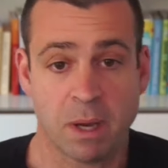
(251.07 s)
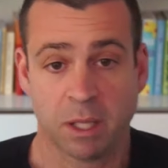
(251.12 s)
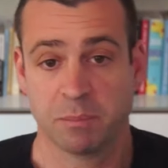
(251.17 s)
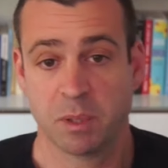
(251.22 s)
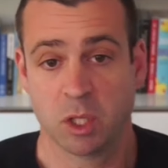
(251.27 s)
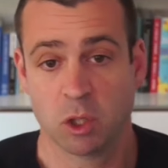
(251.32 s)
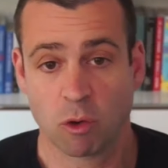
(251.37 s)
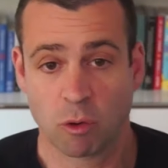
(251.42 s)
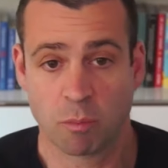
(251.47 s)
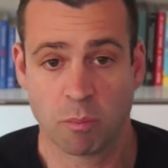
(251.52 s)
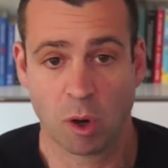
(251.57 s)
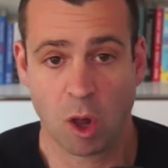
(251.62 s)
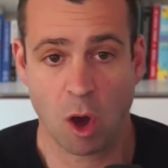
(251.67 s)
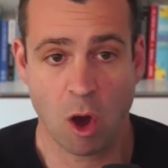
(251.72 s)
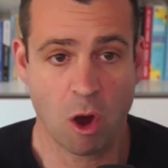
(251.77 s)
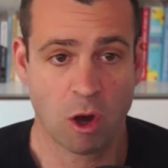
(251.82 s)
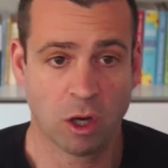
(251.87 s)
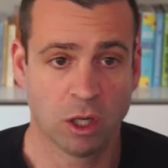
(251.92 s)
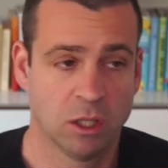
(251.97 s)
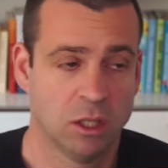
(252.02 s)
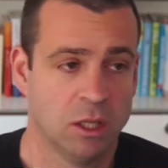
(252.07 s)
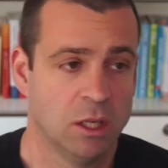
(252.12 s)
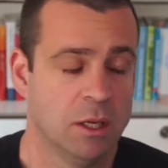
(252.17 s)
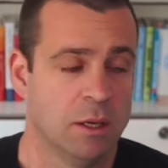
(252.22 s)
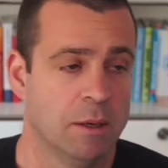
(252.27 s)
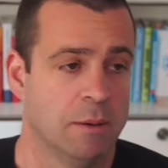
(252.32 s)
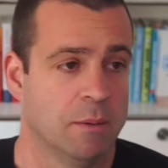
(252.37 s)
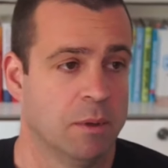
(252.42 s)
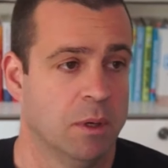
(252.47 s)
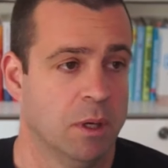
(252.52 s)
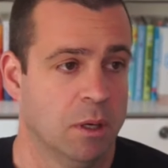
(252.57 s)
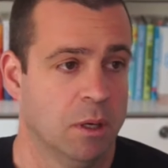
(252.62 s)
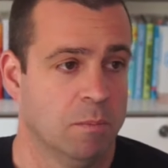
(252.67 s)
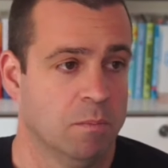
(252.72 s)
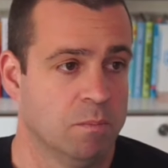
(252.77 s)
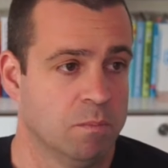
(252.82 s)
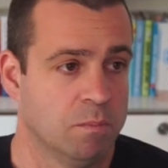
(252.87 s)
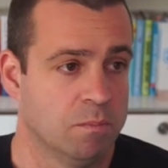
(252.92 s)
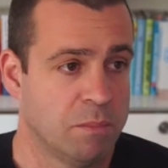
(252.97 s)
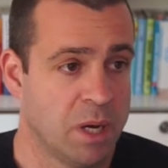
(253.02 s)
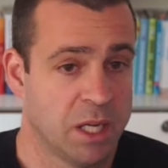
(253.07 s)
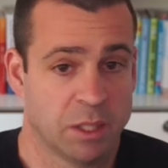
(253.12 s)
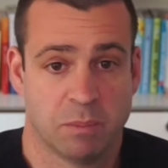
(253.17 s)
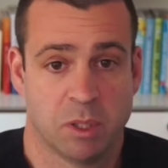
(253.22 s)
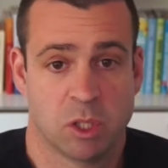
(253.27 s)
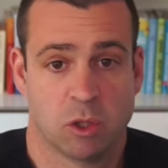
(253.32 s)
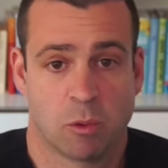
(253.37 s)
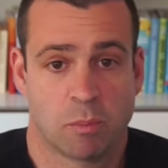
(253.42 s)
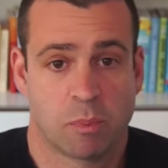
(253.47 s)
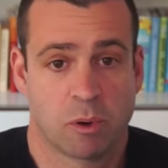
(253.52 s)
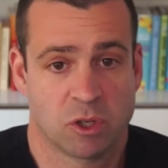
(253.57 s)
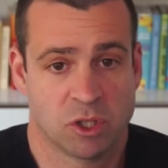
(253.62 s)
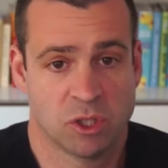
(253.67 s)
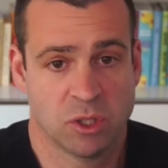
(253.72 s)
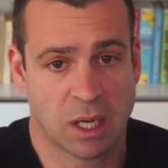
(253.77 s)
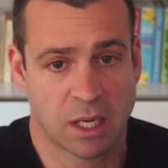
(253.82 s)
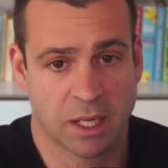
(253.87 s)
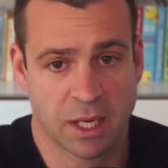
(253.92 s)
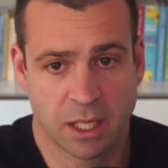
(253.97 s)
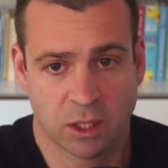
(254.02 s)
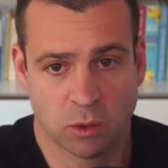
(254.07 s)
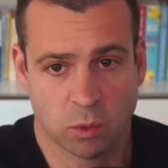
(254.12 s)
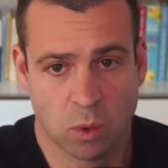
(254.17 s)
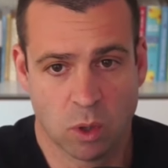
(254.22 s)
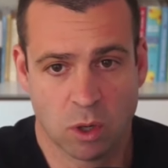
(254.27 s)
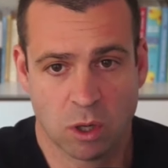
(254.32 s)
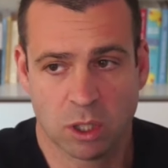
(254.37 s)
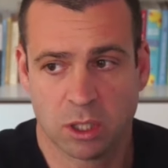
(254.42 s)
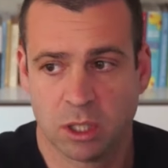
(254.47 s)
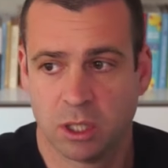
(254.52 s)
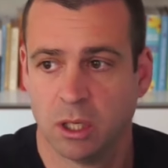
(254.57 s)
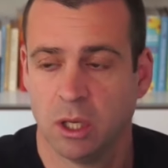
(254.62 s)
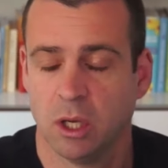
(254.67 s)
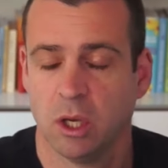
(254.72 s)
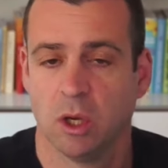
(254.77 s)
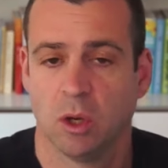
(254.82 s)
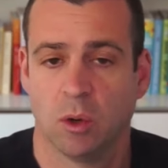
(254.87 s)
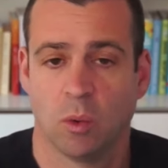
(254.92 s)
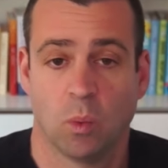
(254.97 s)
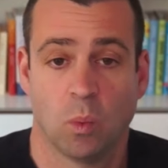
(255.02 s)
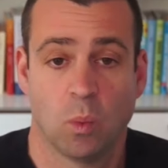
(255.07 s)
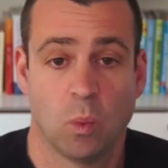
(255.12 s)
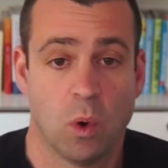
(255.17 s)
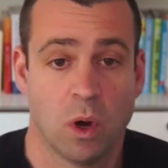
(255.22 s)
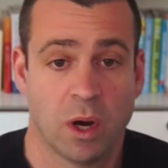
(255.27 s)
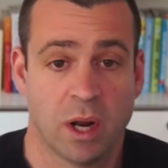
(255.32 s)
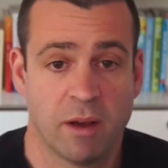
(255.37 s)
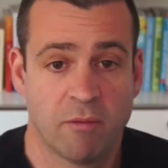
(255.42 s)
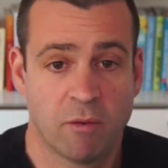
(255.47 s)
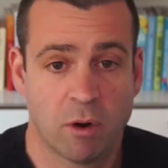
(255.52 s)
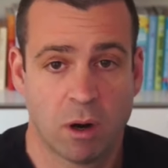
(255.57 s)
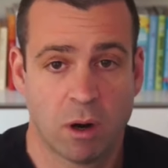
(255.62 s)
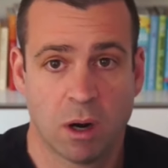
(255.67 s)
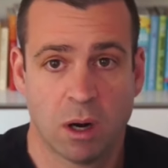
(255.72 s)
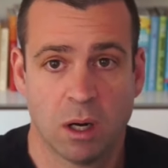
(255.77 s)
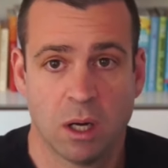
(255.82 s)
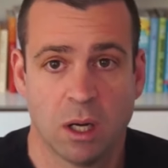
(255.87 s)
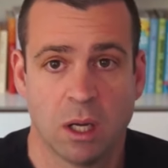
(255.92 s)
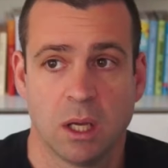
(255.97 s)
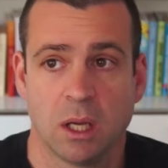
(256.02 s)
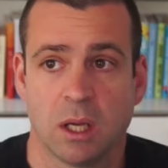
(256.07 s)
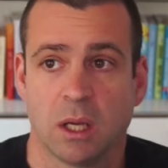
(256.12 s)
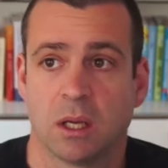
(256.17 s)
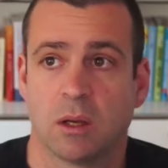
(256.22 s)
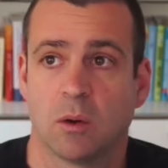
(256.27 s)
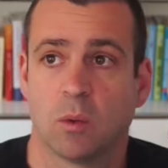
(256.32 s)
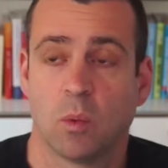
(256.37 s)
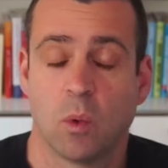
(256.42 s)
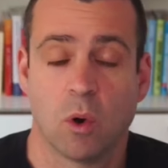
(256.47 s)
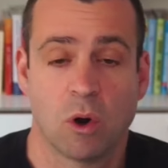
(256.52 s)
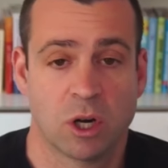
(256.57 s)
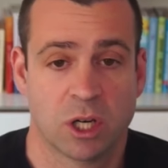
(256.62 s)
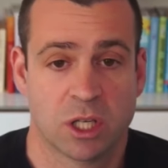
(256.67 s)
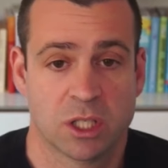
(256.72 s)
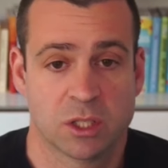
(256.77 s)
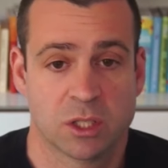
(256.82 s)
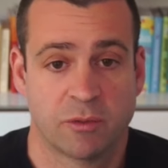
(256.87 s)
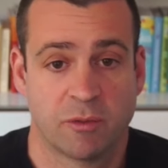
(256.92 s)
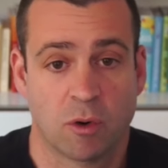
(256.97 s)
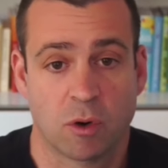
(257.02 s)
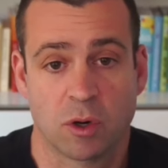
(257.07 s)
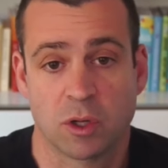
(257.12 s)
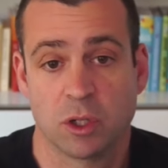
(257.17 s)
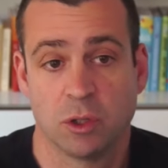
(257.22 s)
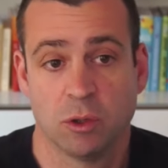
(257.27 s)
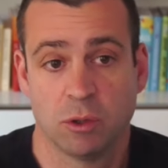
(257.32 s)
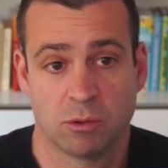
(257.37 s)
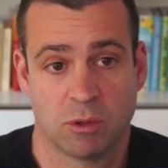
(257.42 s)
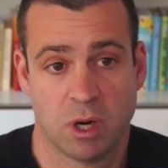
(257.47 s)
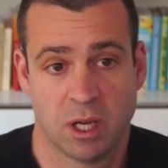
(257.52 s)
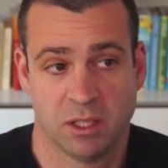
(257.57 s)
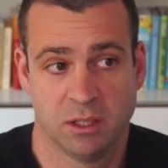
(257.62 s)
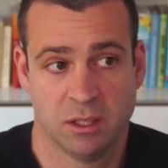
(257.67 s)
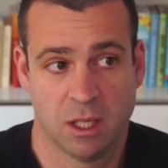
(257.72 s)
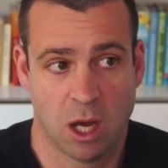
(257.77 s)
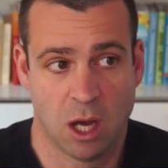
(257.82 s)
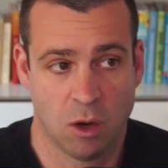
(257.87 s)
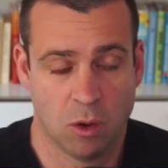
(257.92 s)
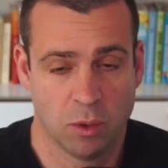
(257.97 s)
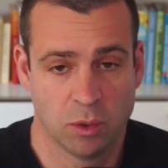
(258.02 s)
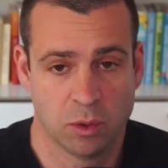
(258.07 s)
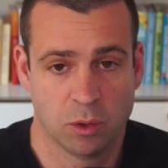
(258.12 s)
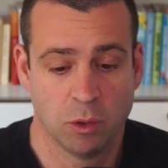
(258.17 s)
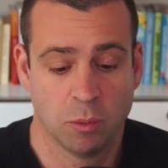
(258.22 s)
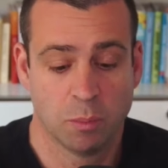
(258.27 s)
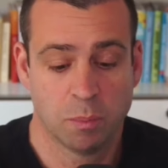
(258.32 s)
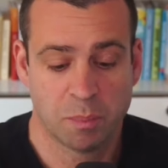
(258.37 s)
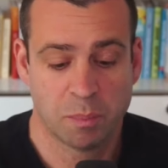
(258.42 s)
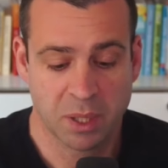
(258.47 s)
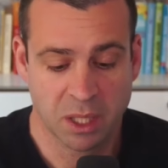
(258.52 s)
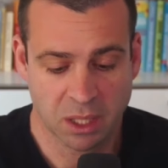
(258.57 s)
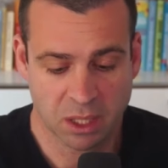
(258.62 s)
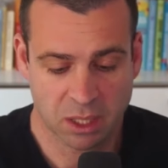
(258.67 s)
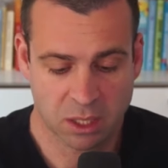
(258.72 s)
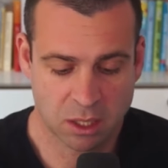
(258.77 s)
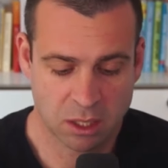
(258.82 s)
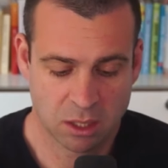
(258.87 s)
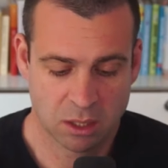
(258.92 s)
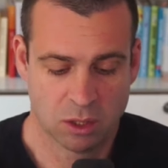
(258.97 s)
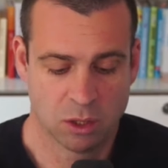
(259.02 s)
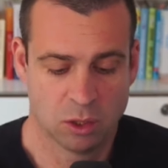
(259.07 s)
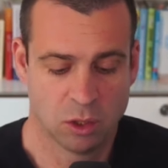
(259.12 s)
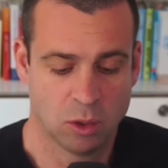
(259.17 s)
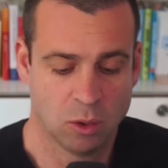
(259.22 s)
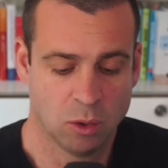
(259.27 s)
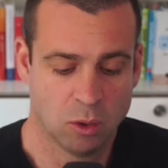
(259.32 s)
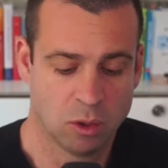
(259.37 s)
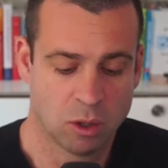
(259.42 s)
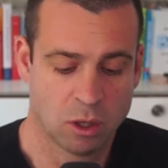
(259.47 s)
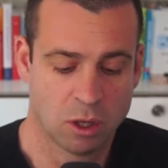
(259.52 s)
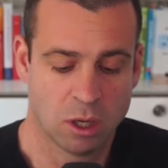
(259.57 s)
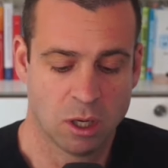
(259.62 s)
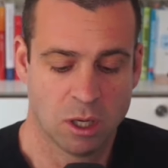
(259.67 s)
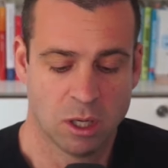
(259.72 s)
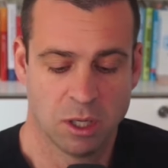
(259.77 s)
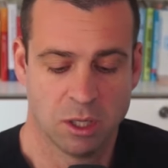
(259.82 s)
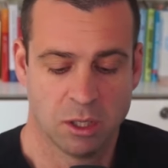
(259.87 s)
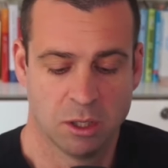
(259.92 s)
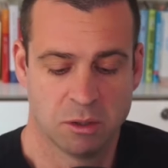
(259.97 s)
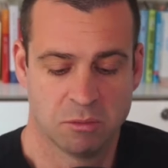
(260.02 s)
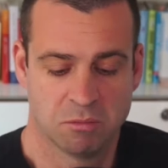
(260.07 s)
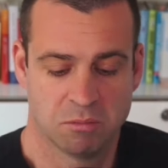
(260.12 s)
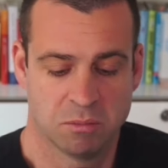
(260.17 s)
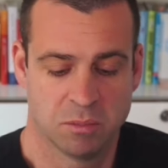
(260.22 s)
might be your blog, might be your personal network, whatever works for you right now. You pick your